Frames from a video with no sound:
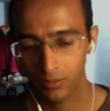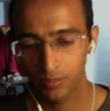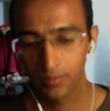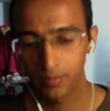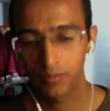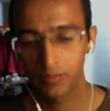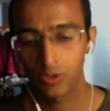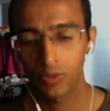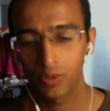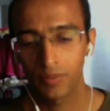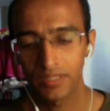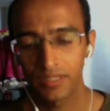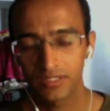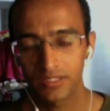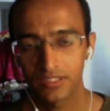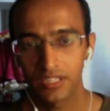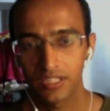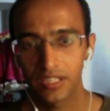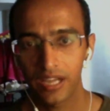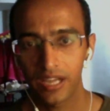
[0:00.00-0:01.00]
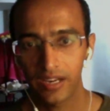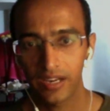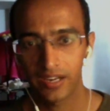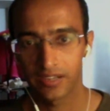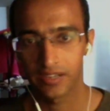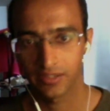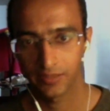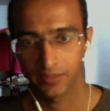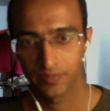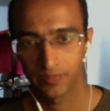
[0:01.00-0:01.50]
to miss the target.
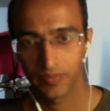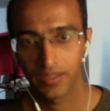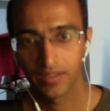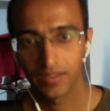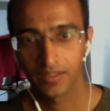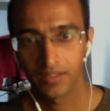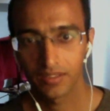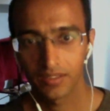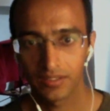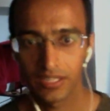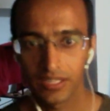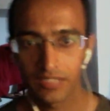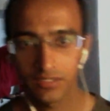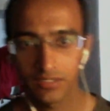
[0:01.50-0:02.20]
That's